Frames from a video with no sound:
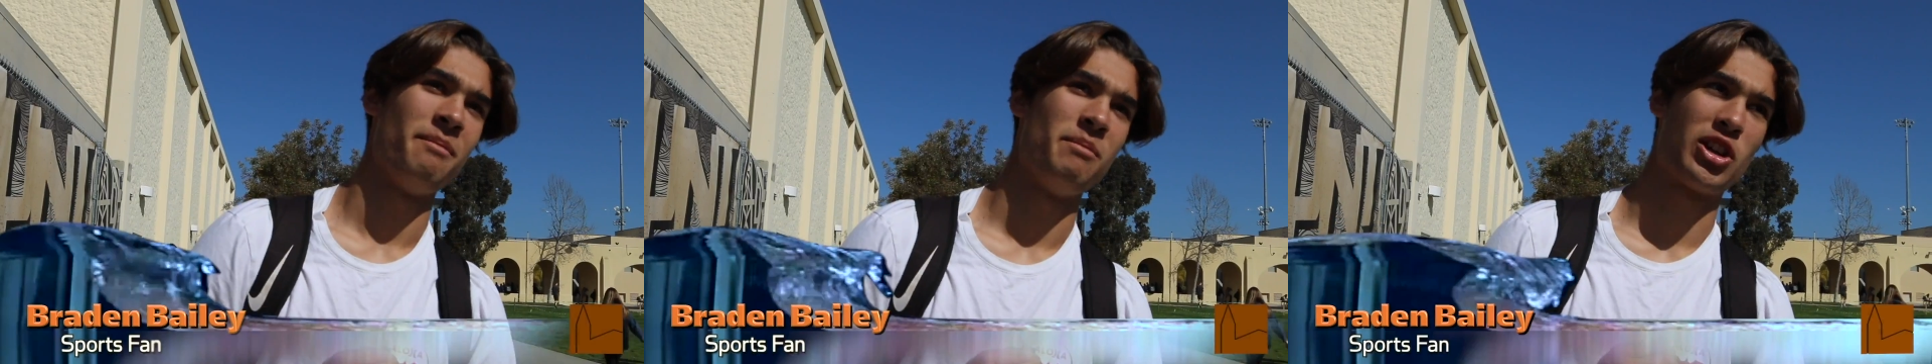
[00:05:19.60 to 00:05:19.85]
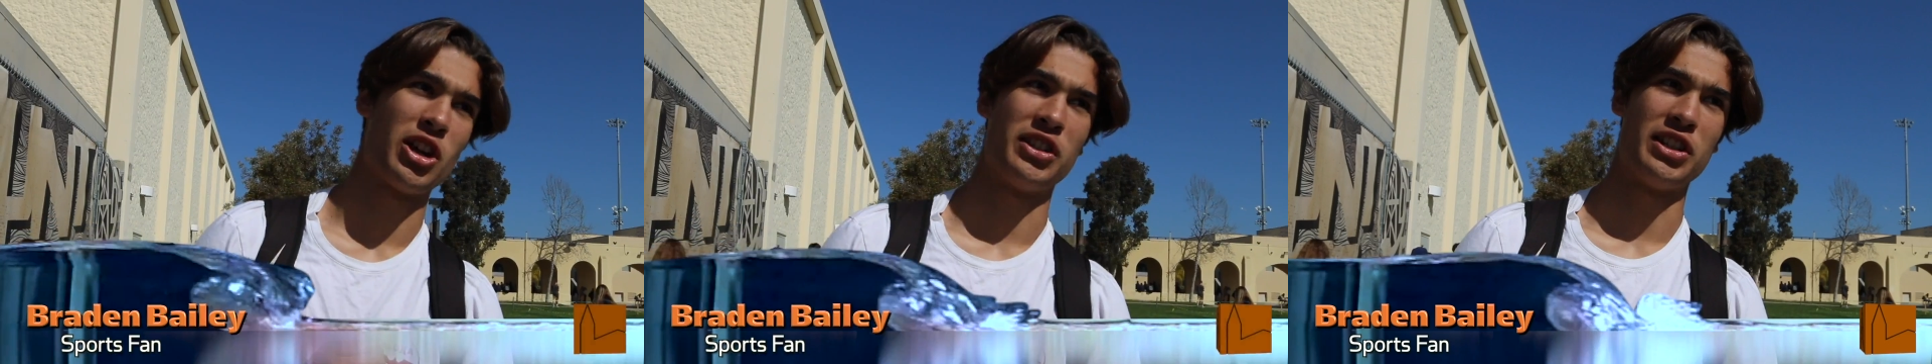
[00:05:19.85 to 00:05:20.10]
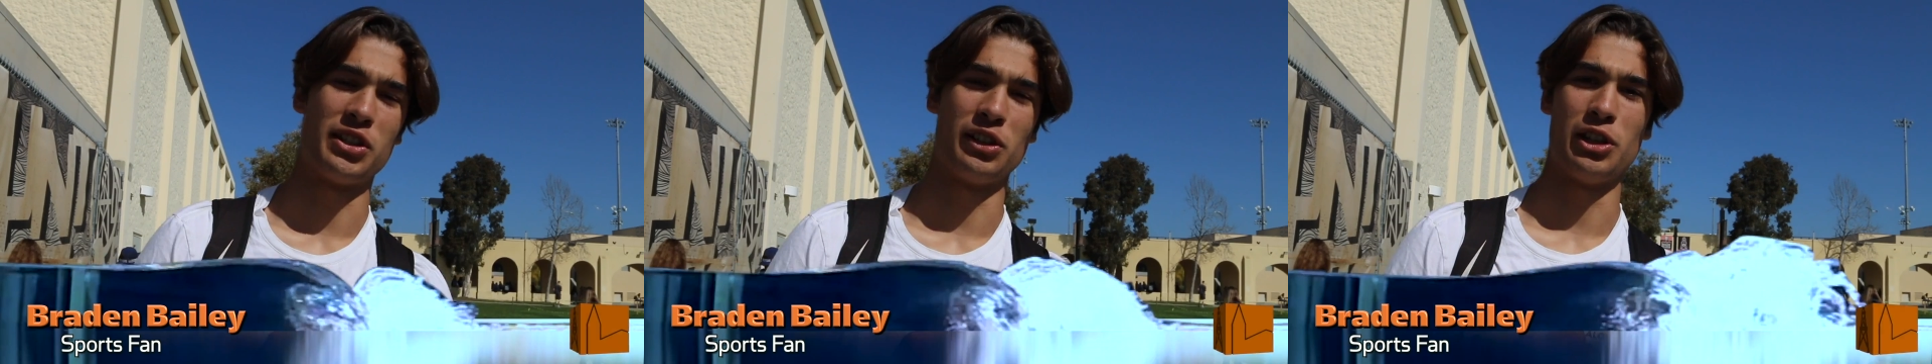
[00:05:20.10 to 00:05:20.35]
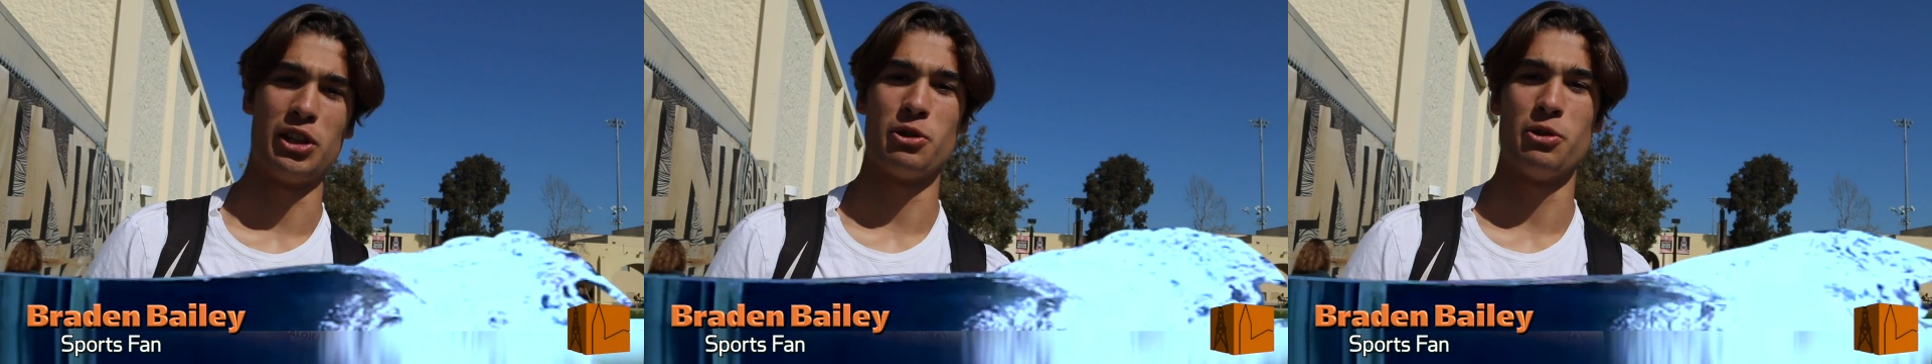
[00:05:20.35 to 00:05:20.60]
because it is
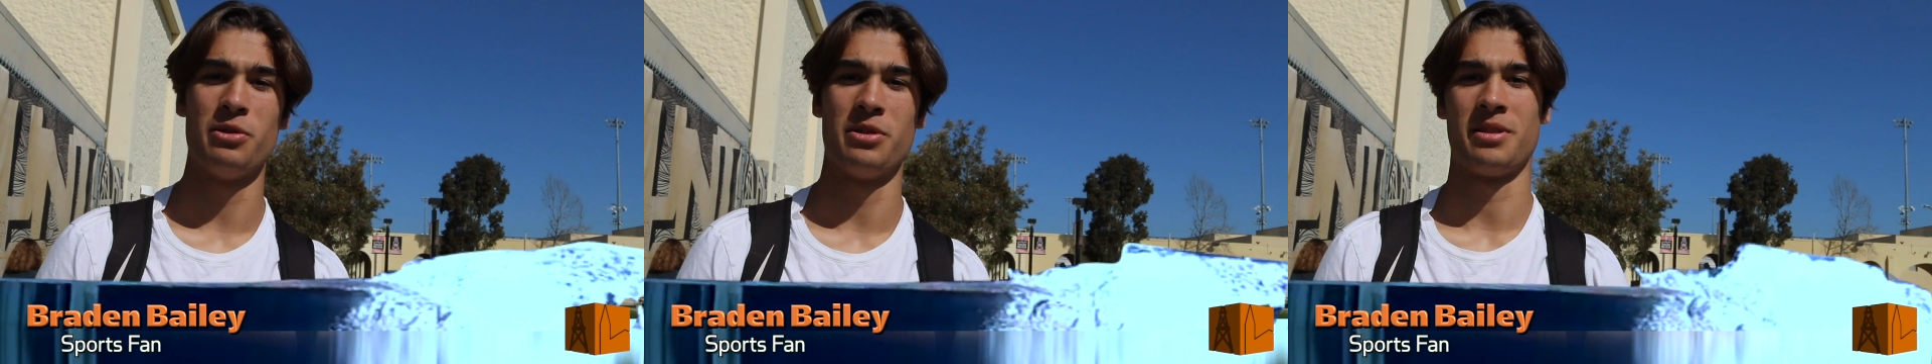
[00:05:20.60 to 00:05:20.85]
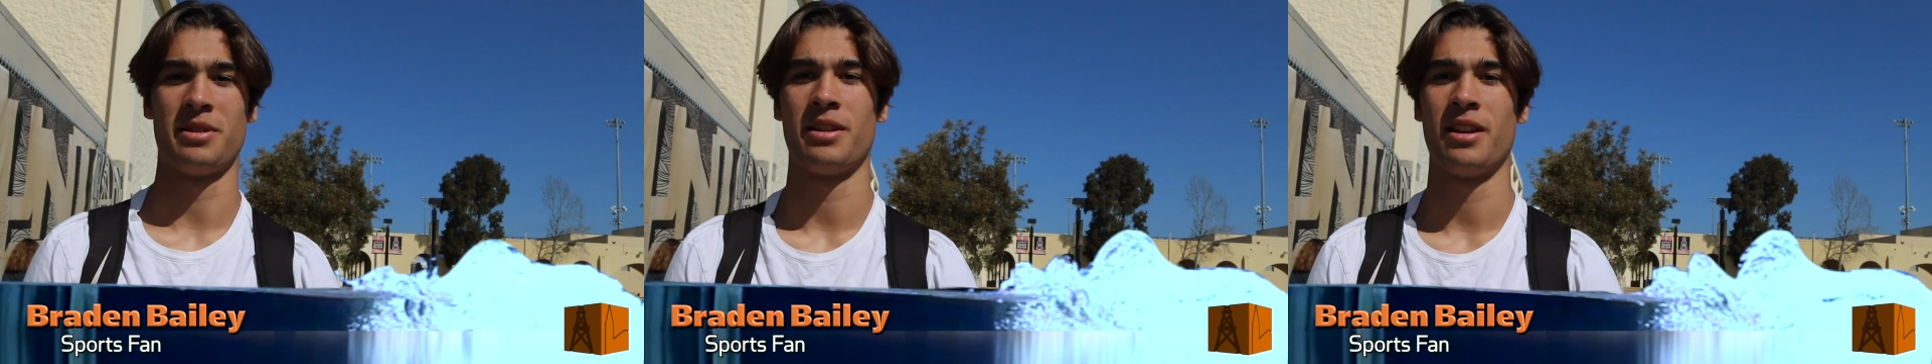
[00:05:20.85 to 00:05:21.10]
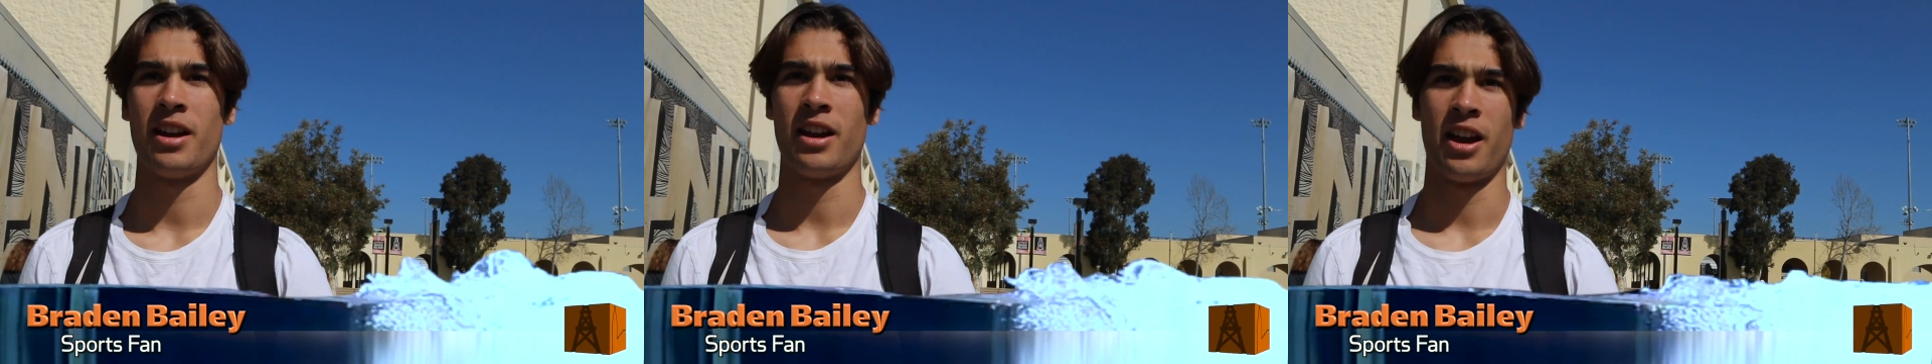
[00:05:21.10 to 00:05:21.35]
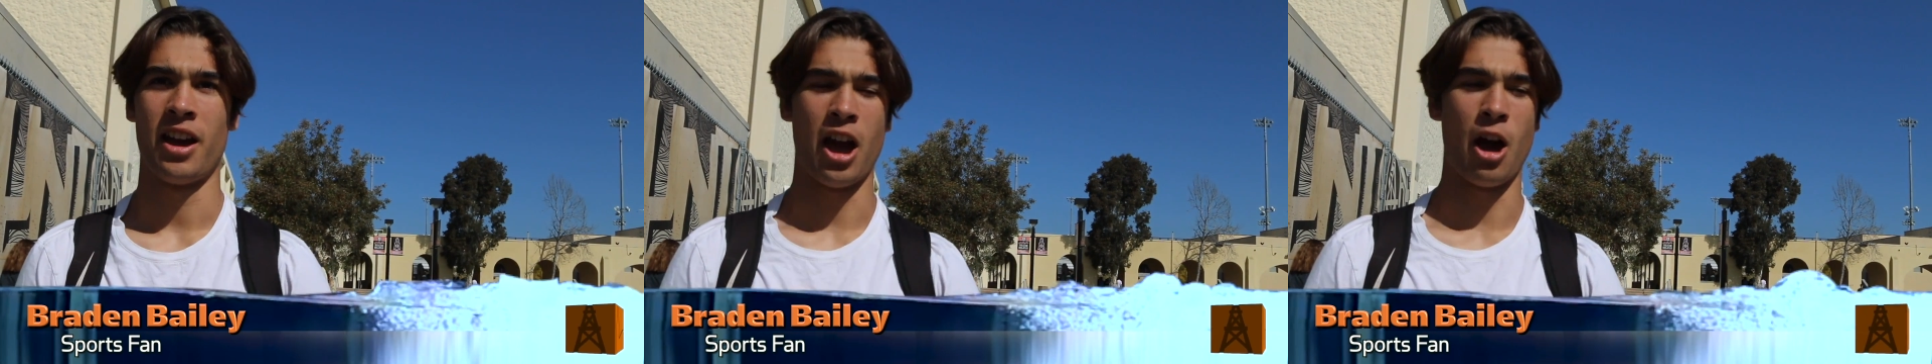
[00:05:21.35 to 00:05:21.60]
illegal.
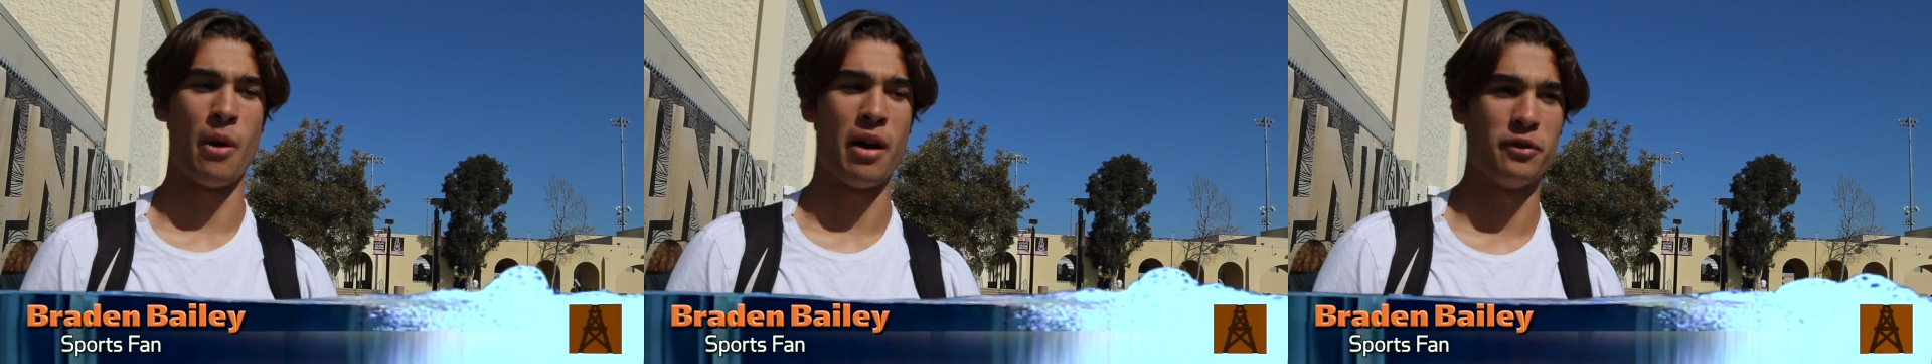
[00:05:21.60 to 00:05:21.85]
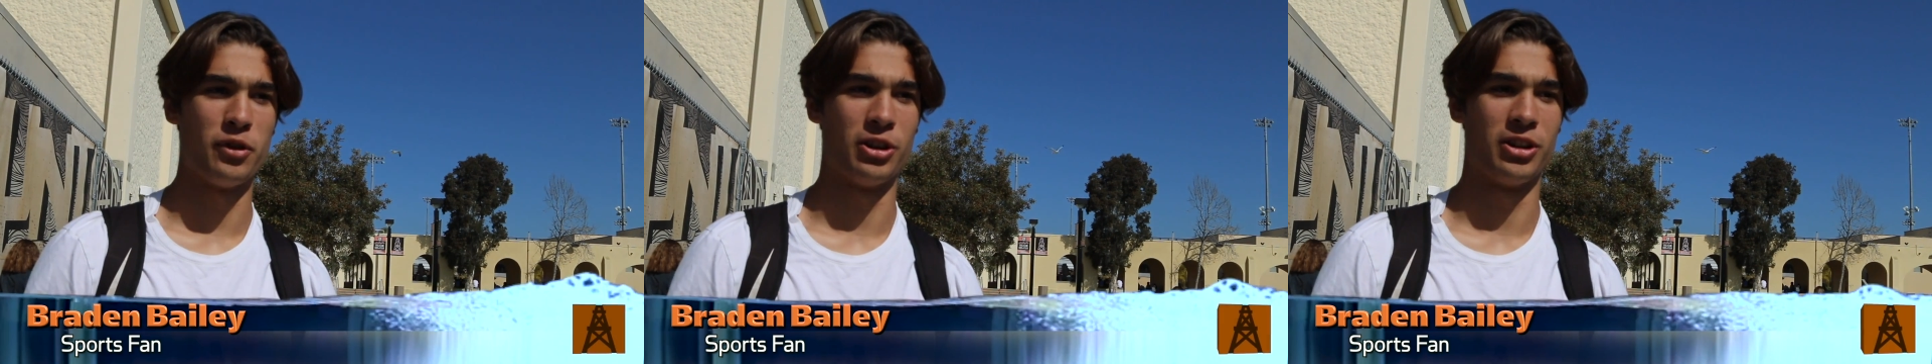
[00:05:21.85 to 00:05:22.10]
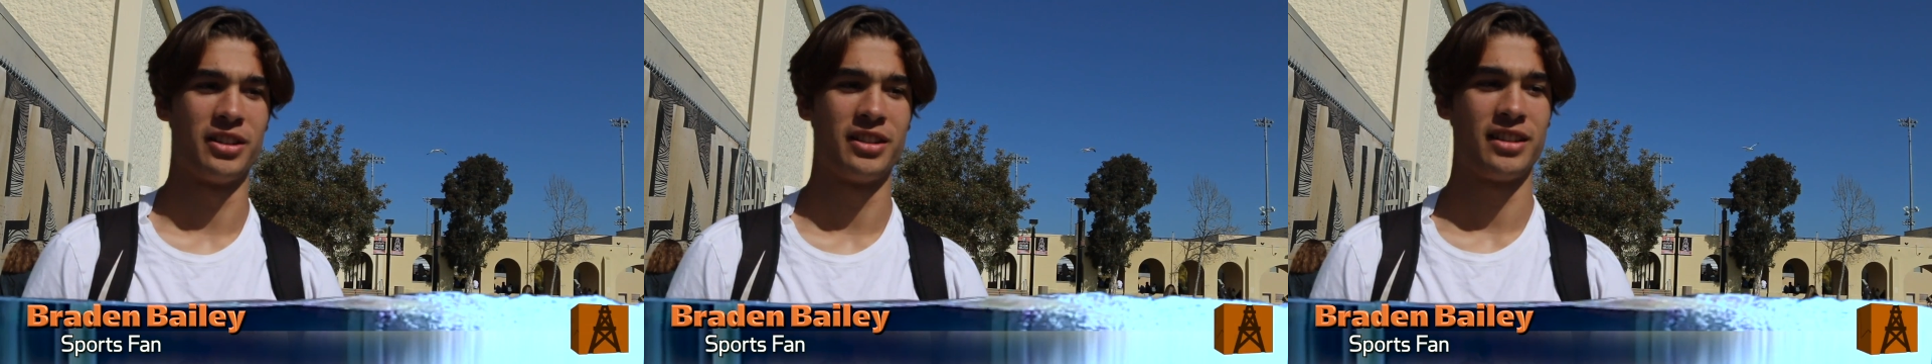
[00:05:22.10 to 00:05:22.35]
However,